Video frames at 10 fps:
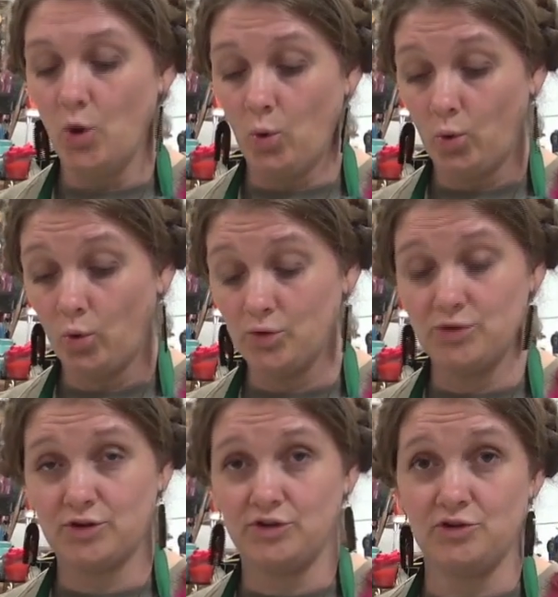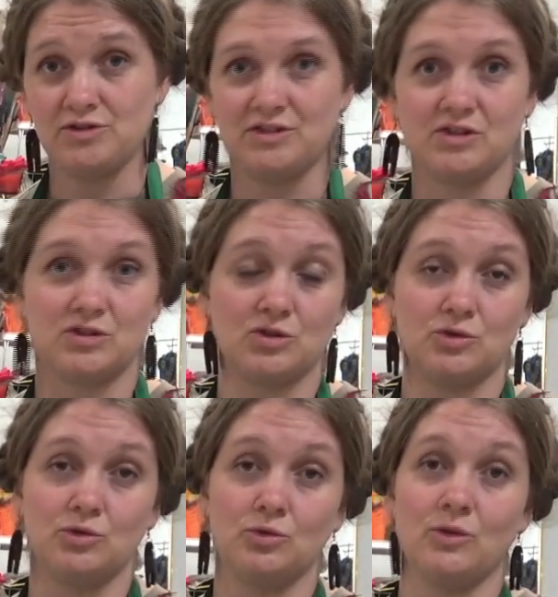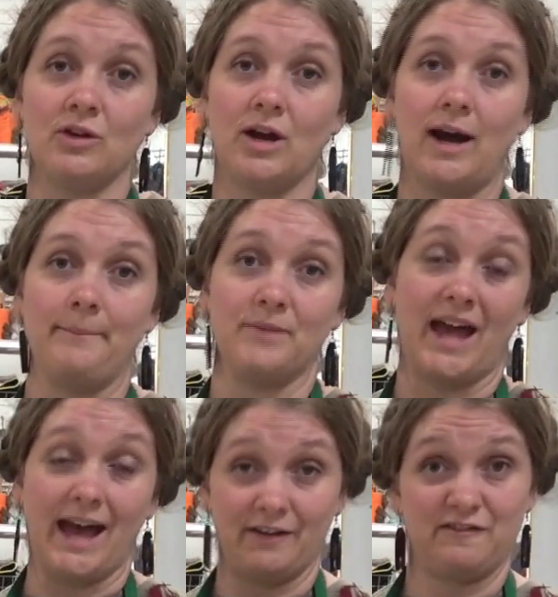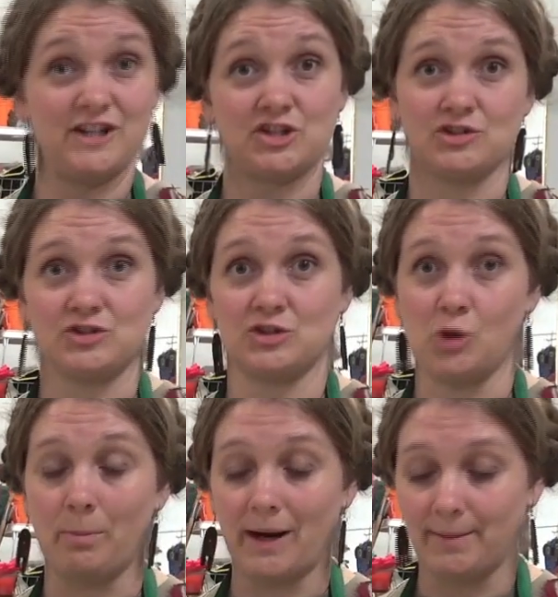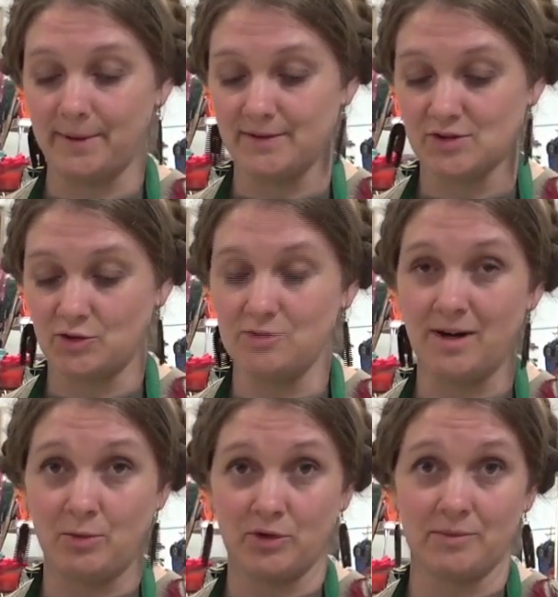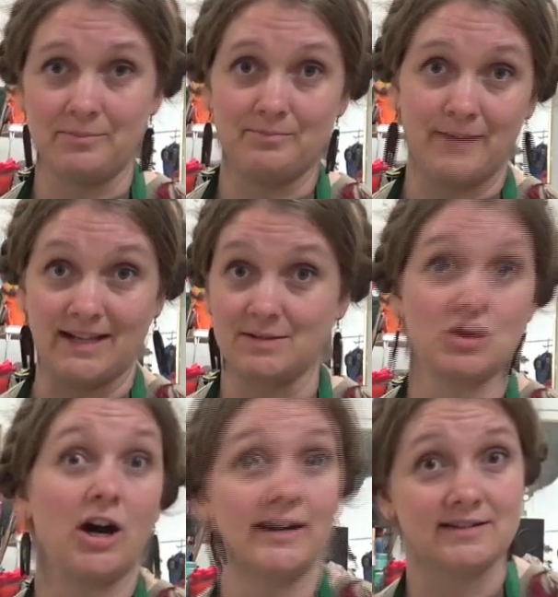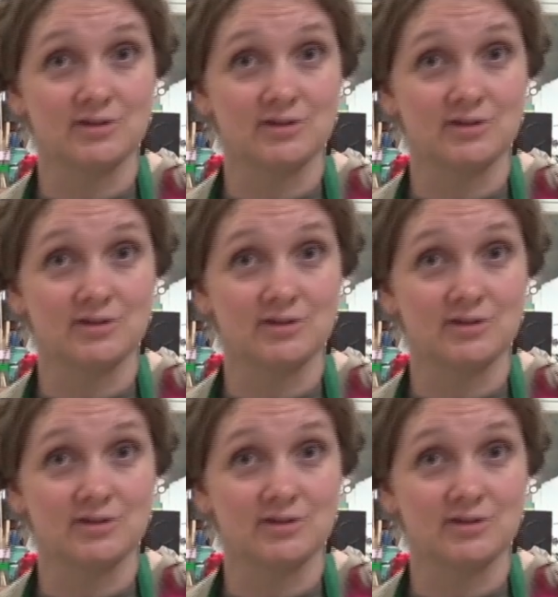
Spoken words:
or you can use it to add features to your puppet. So you might want to make some tiger